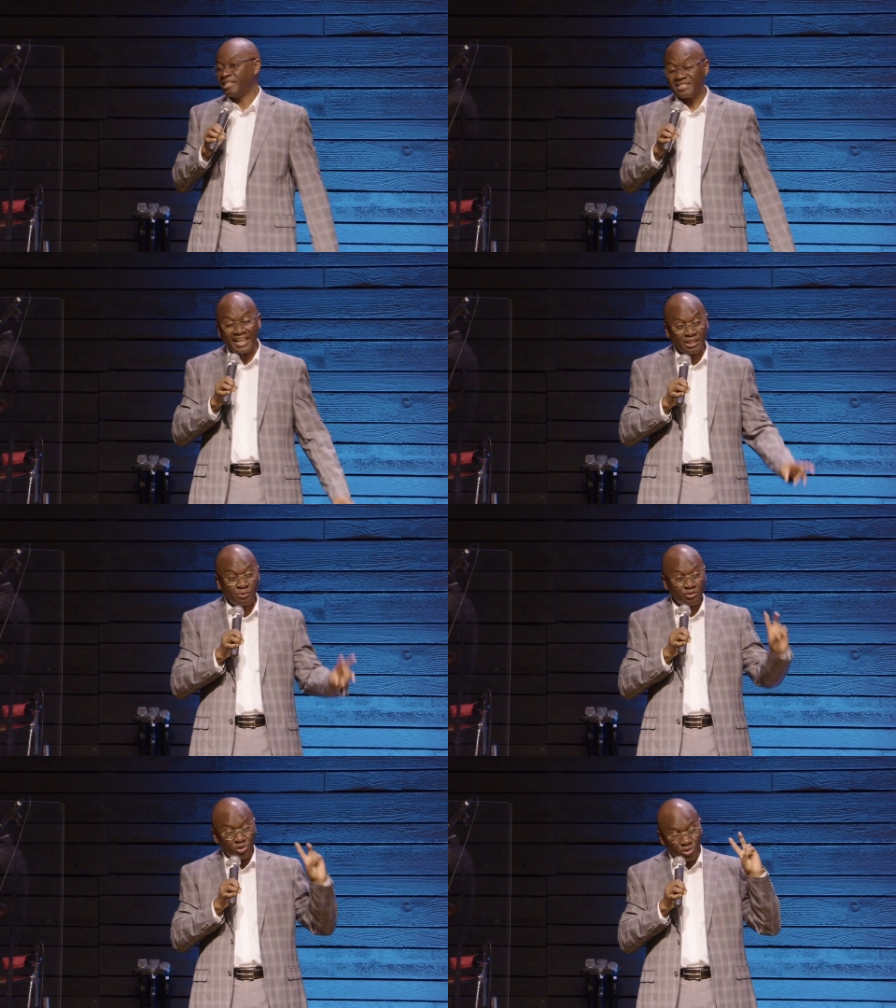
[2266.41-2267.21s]
It
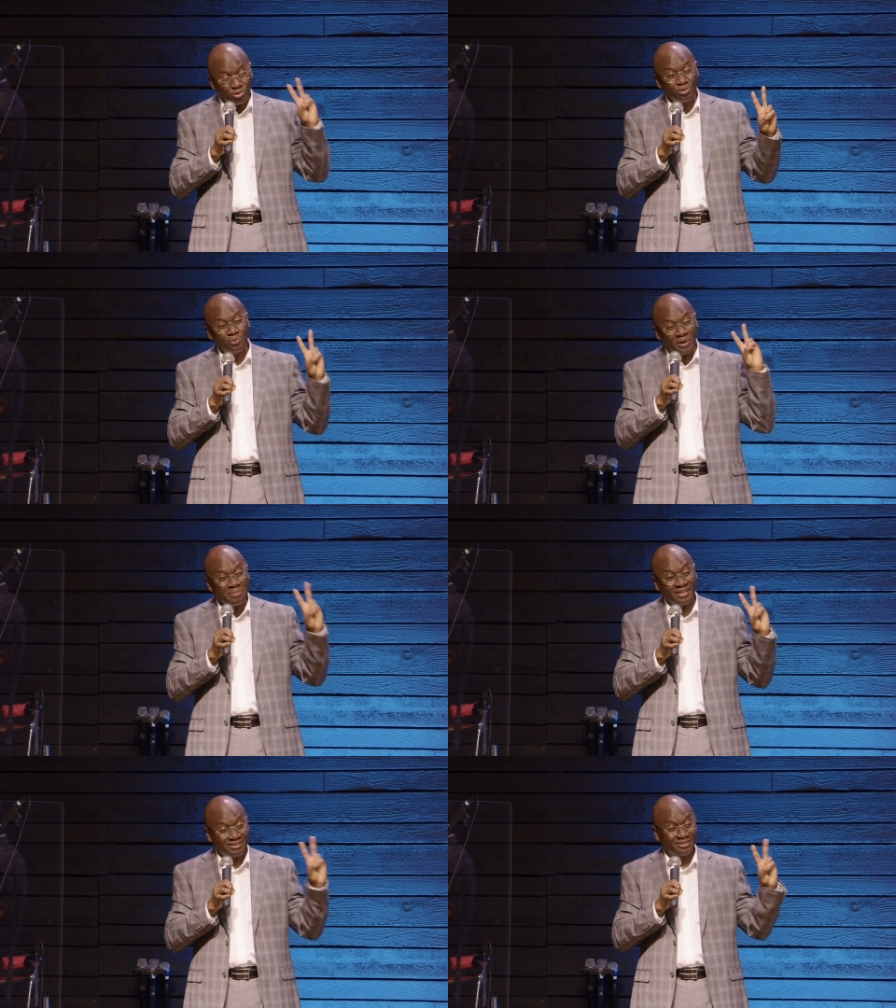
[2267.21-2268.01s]
started with two
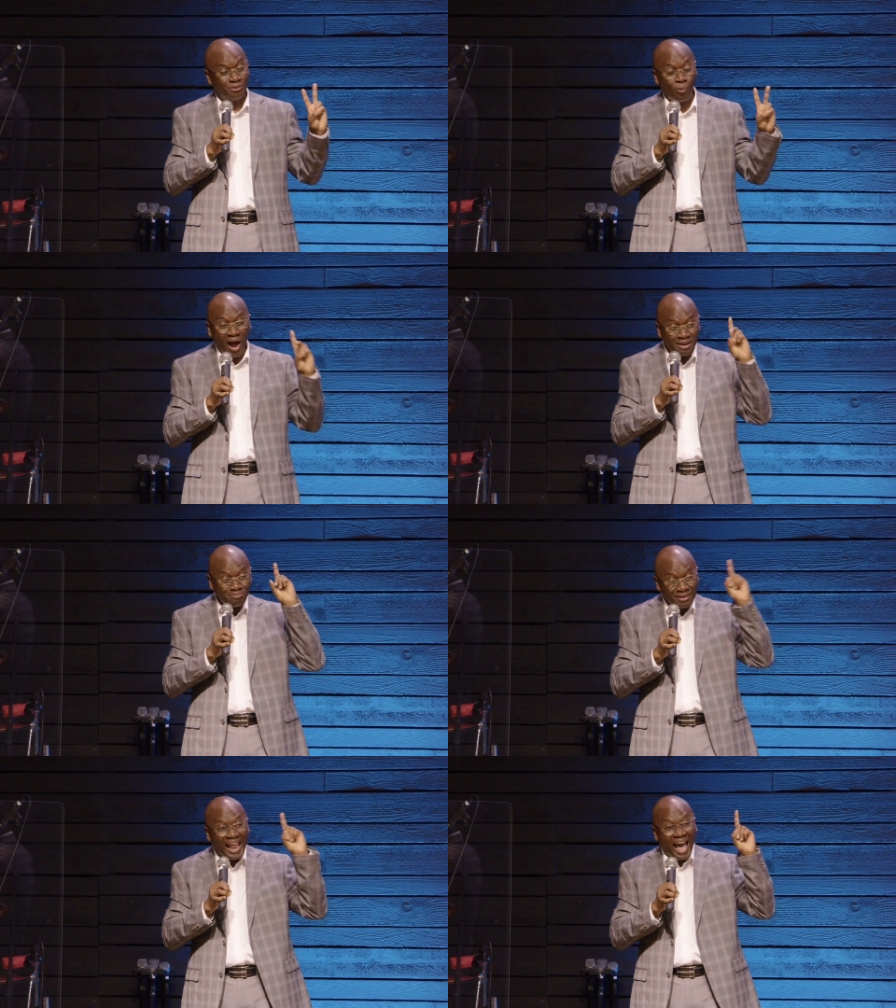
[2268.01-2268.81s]
women, one
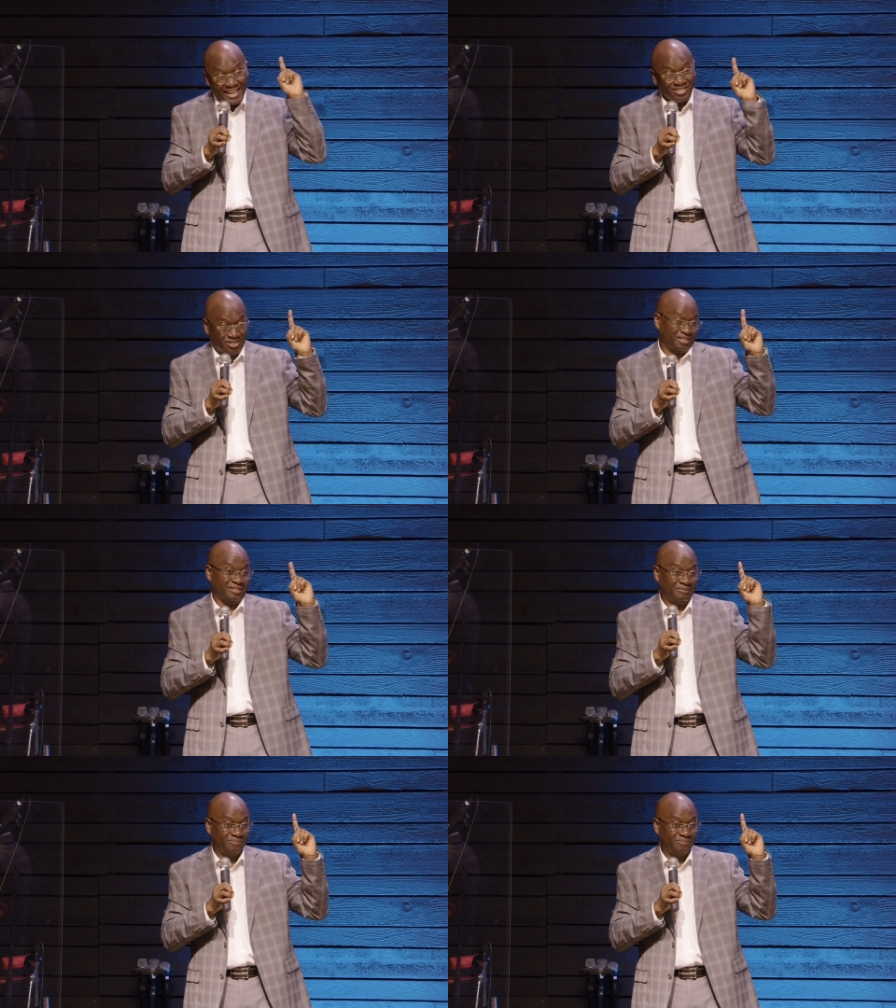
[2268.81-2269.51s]
blind,